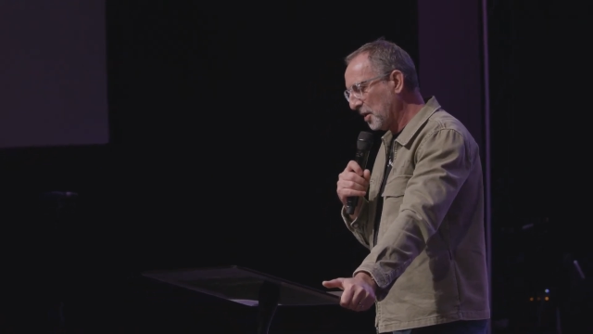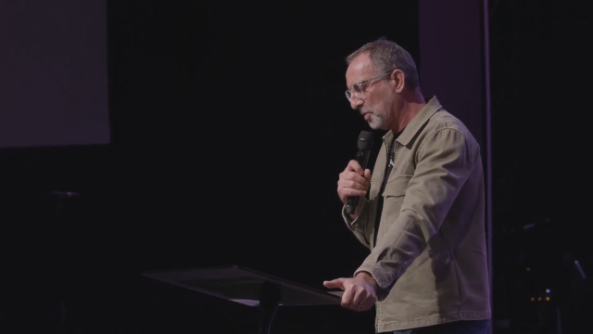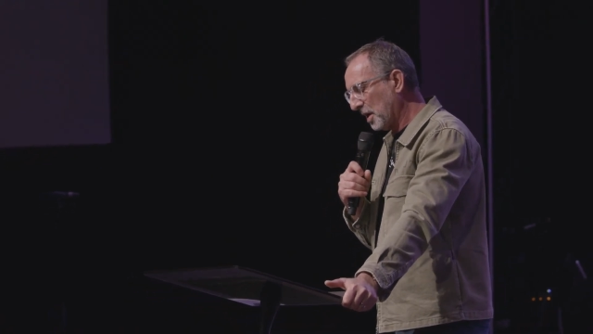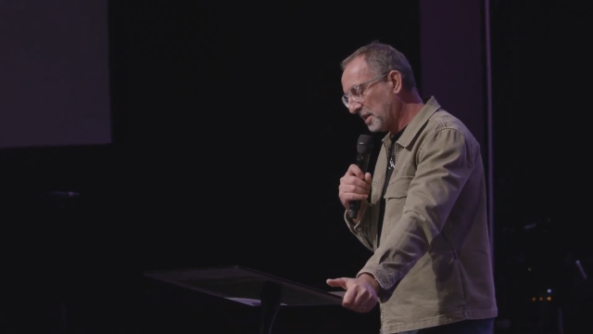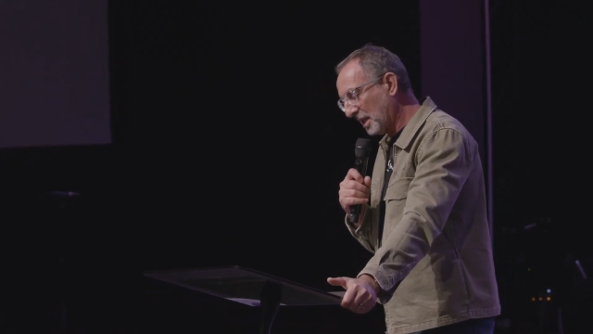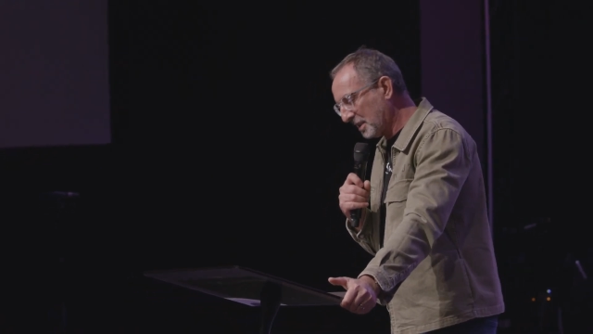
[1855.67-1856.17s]

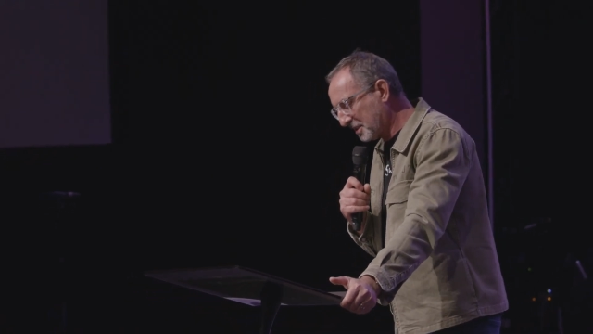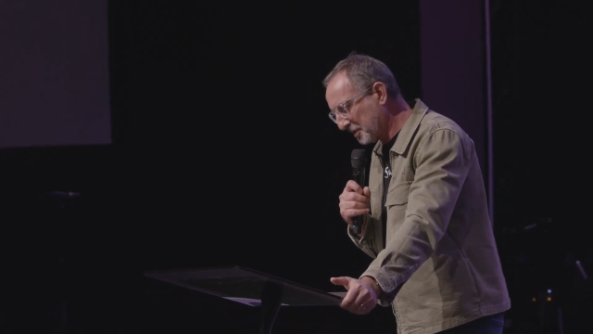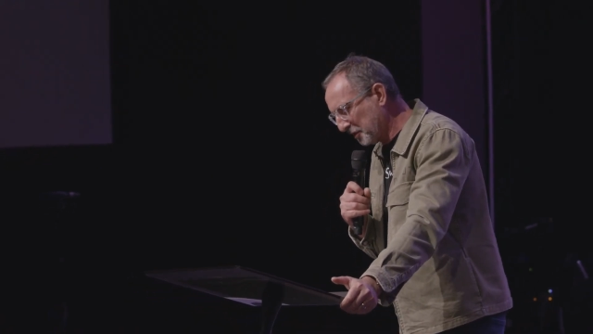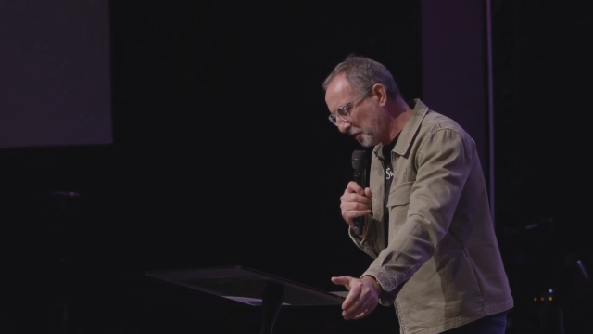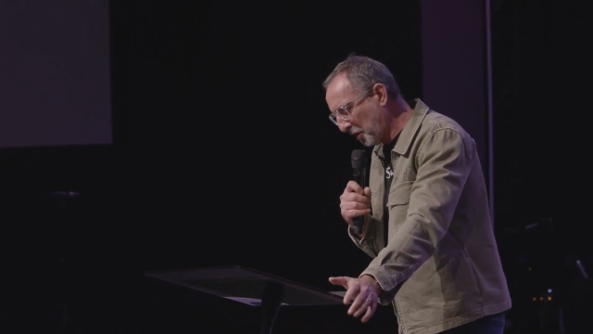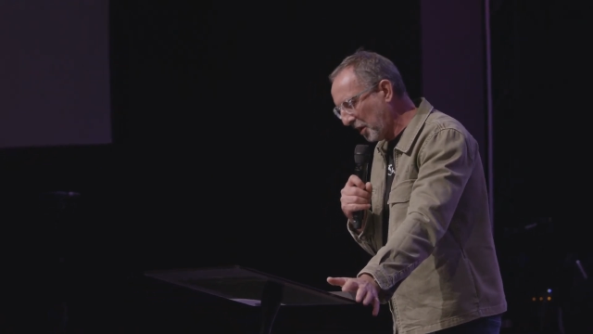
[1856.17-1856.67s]
But that's
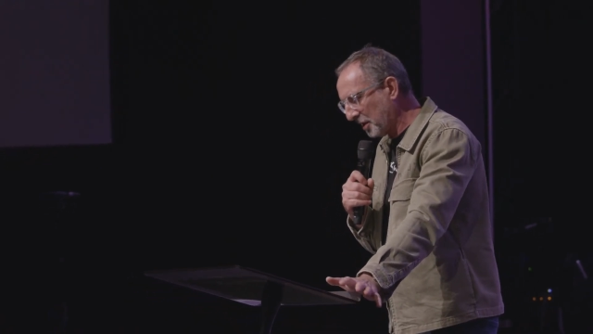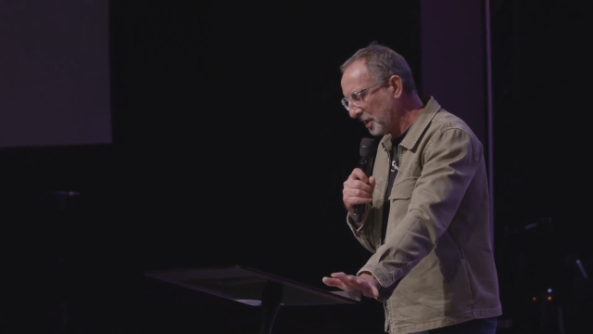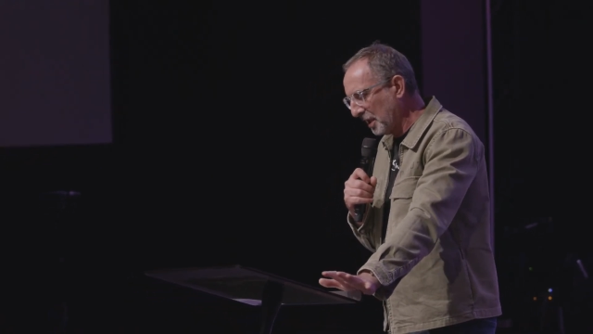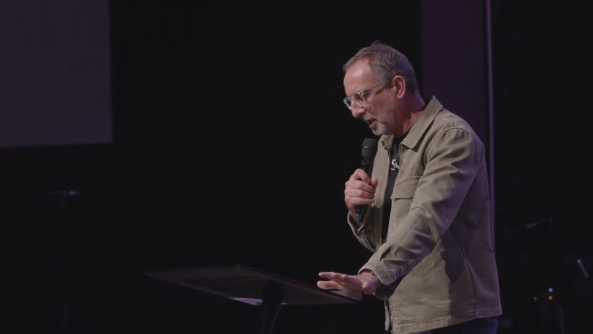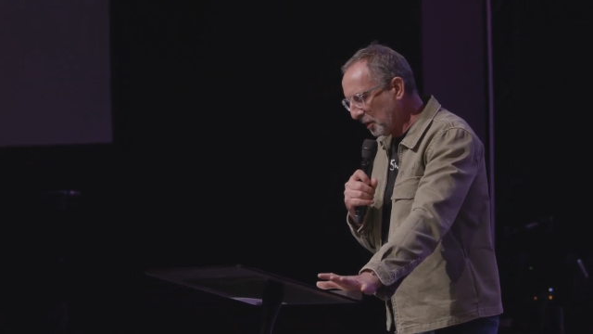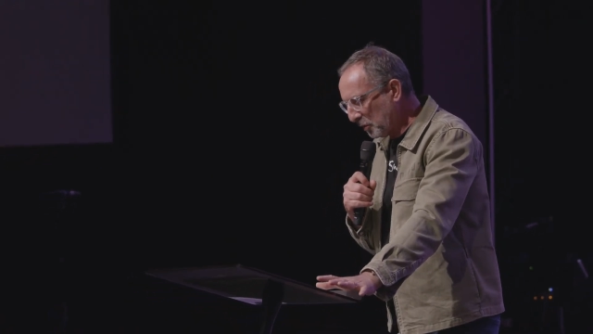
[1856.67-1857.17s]
not
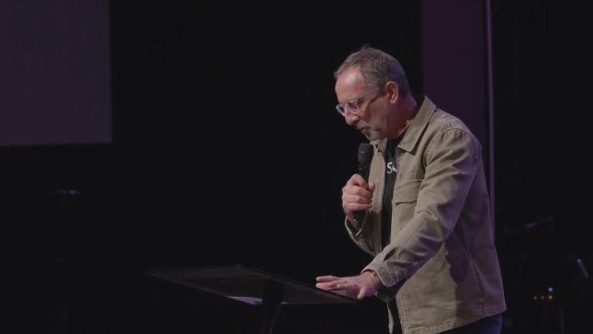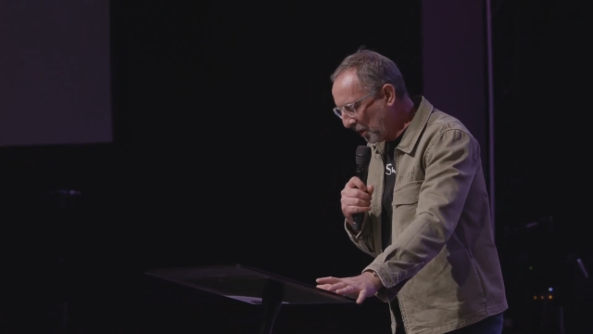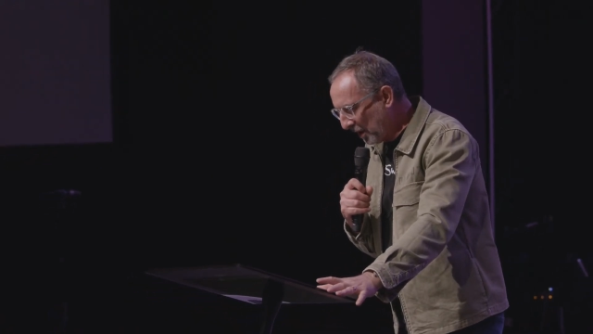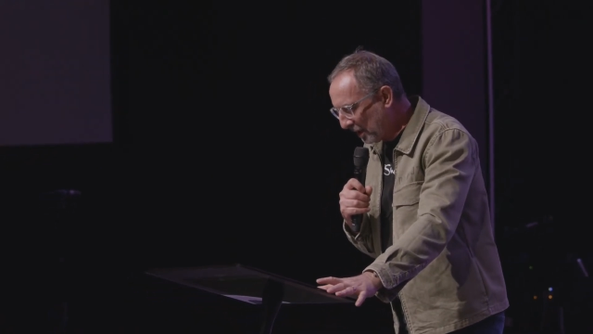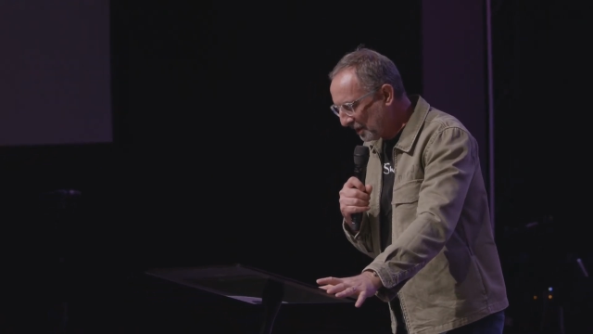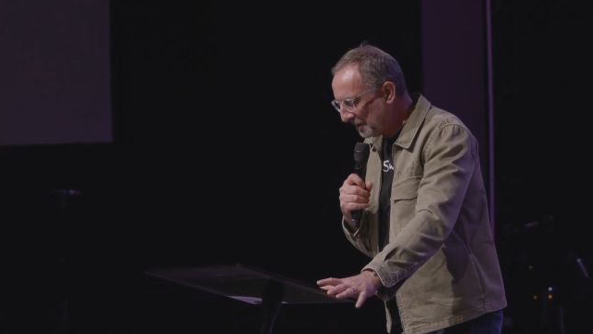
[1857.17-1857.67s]

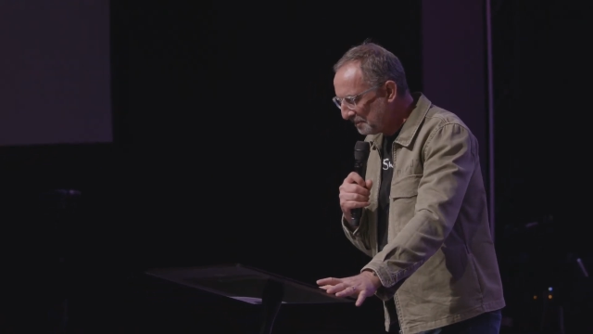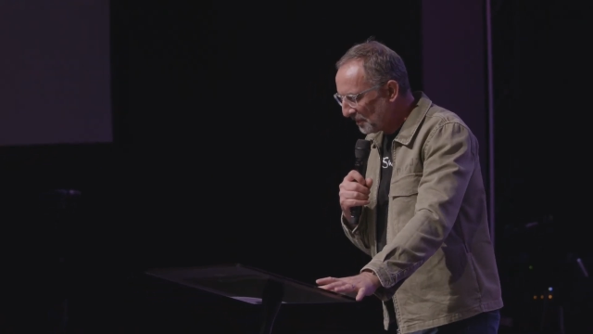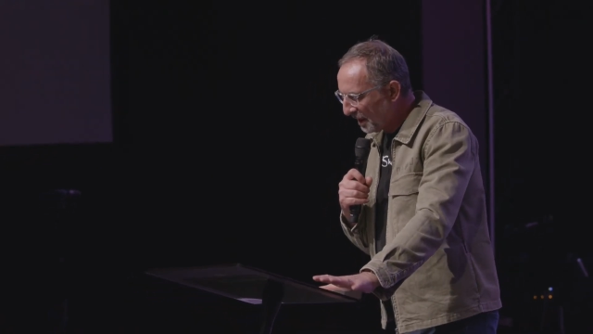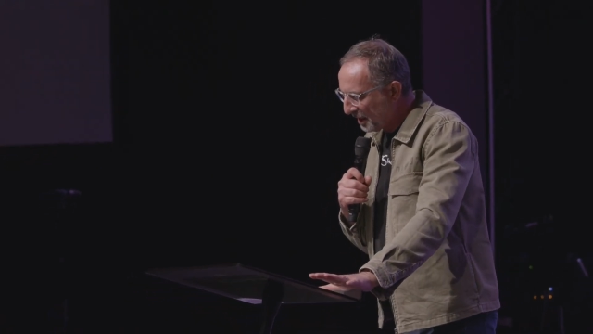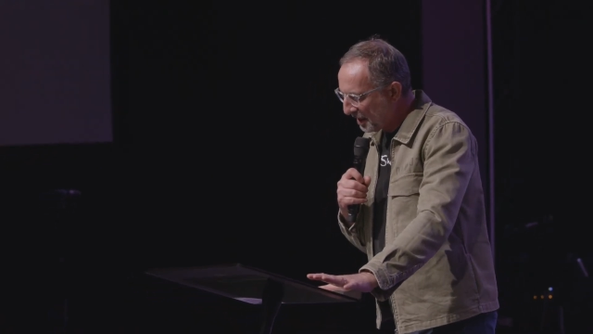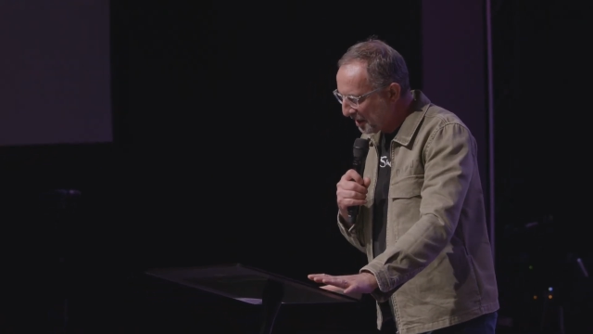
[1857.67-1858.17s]
what
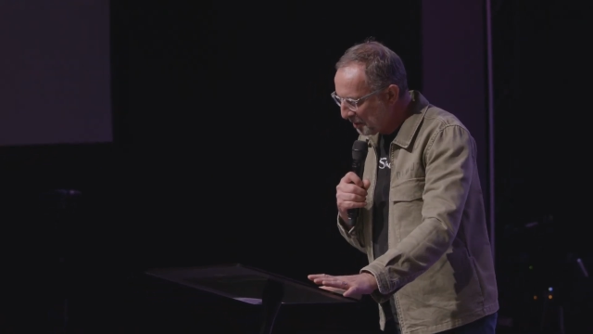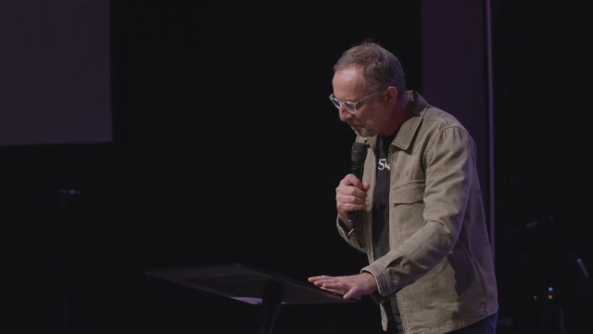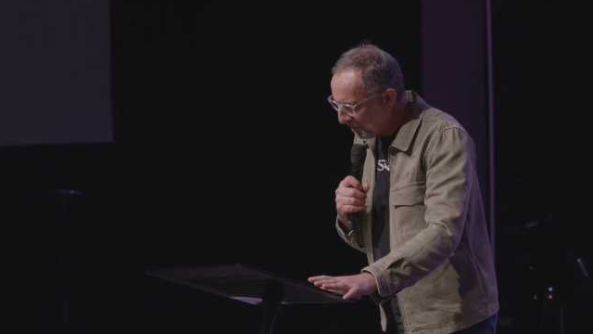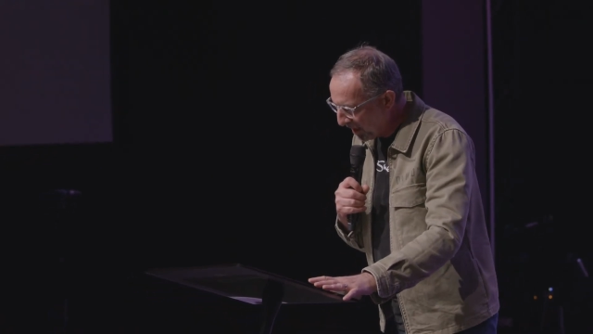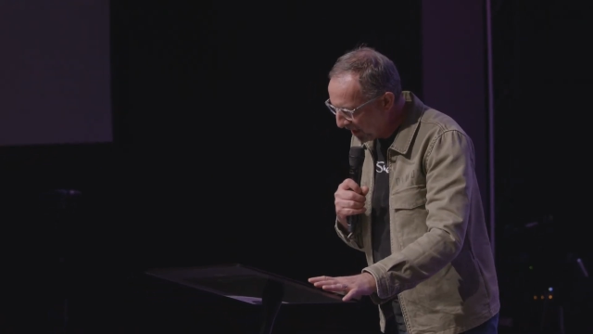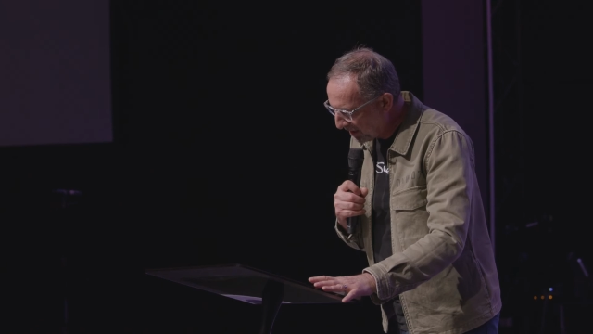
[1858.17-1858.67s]
he
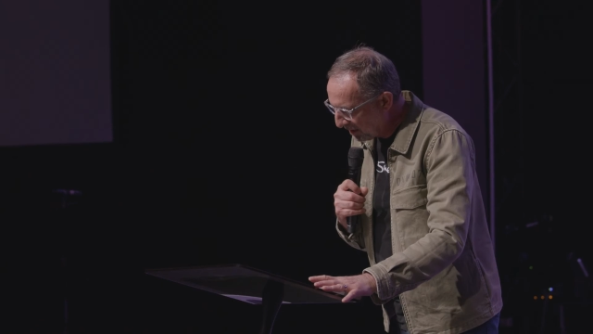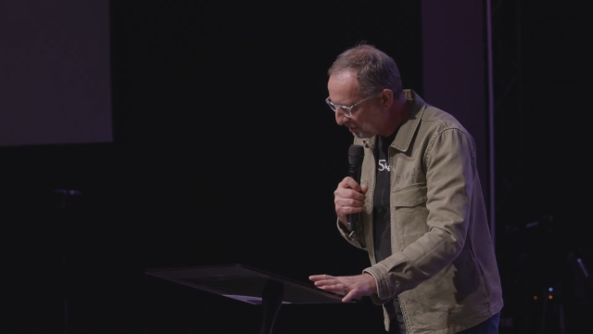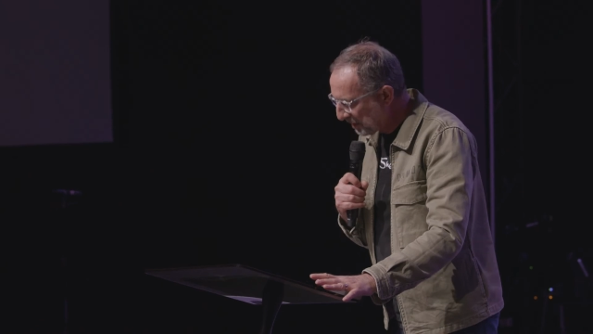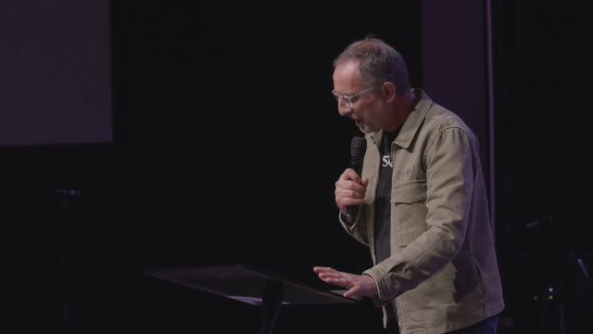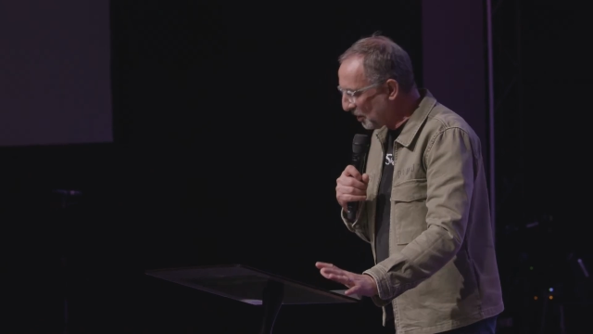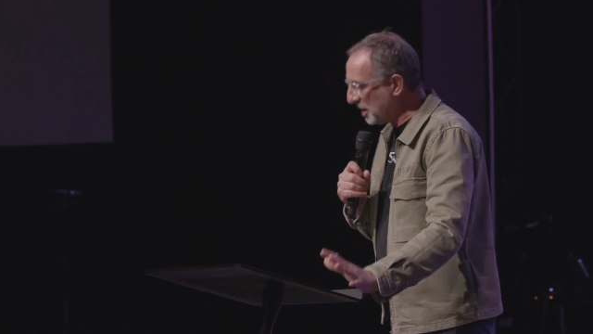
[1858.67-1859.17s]
meant.
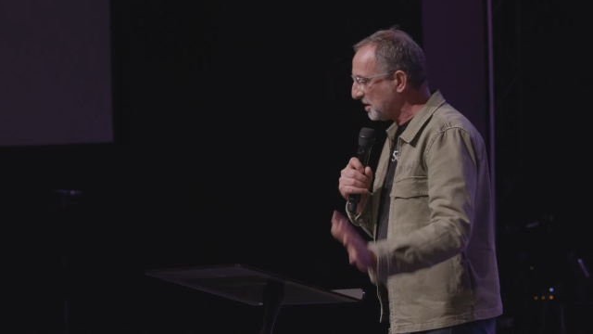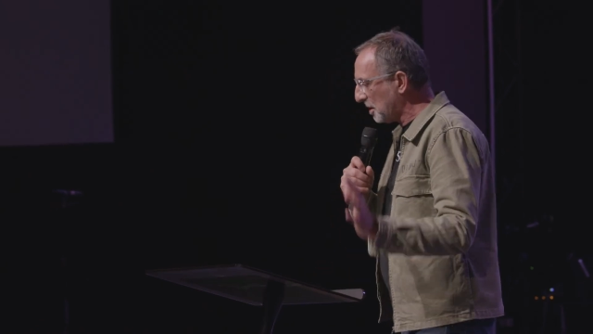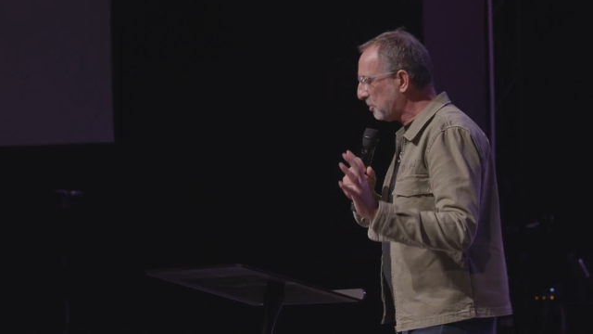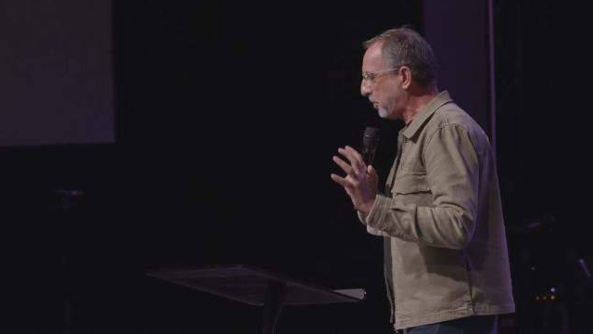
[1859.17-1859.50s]
Now, is it